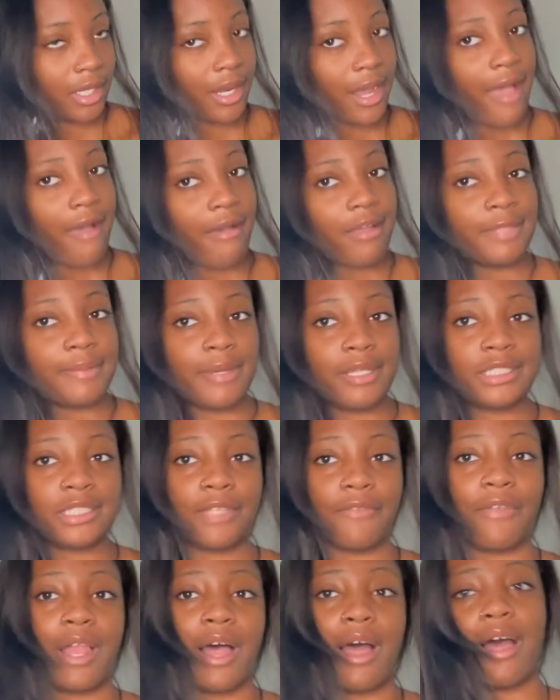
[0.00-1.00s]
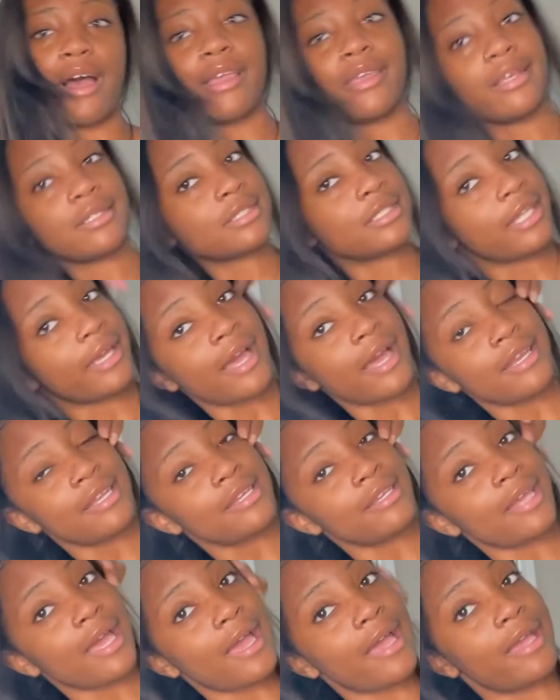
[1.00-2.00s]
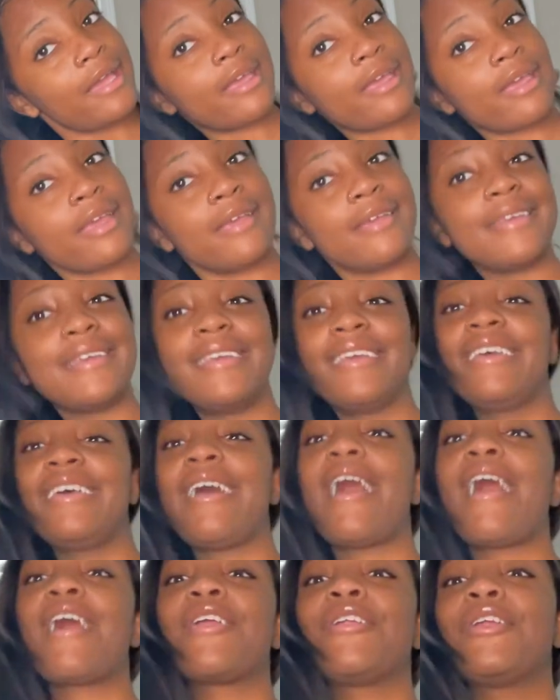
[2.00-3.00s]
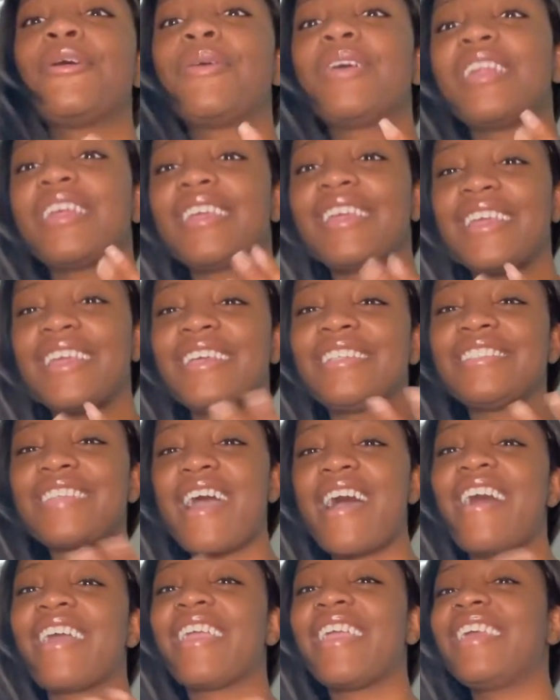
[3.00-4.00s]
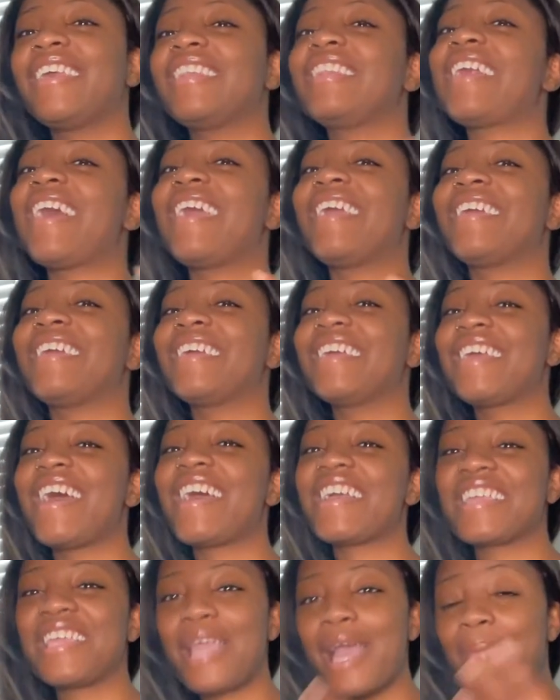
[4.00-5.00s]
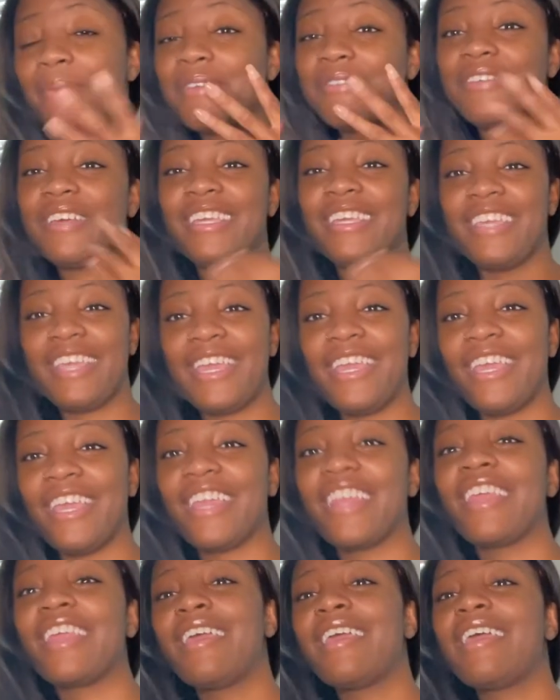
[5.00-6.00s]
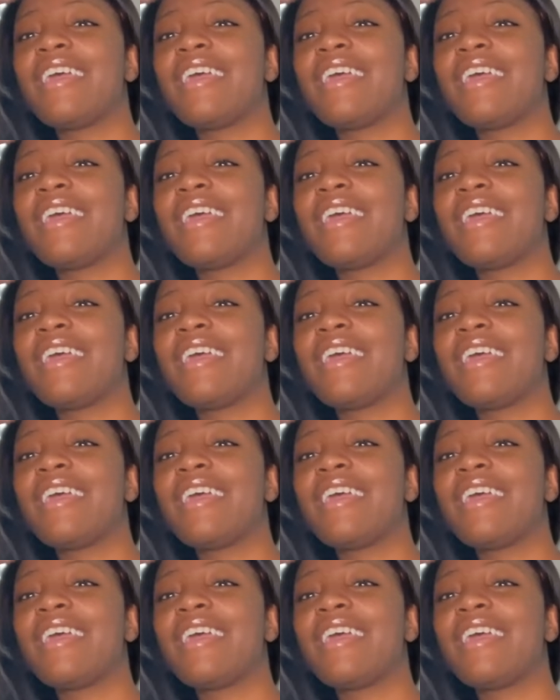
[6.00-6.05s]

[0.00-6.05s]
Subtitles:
I was supposed to vlog yesterday. I did not. I don't know what it is, y'all. I be forgetting.